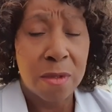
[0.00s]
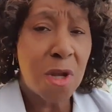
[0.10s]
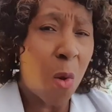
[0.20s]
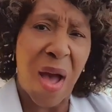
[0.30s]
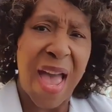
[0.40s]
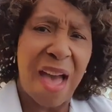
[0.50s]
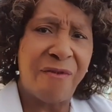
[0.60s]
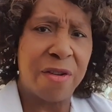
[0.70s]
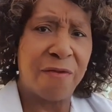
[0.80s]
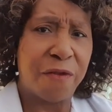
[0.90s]
No, I
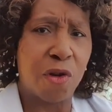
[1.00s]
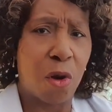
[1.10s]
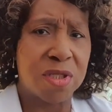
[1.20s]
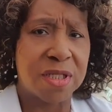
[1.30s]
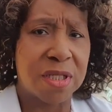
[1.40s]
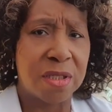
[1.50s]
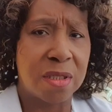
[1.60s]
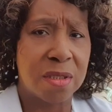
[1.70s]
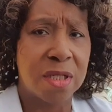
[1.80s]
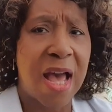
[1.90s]
haven't
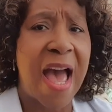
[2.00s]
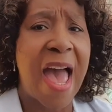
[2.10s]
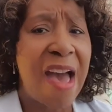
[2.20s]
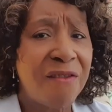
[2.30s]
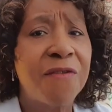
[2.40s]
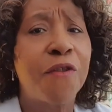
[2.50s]
forgotten. I haven't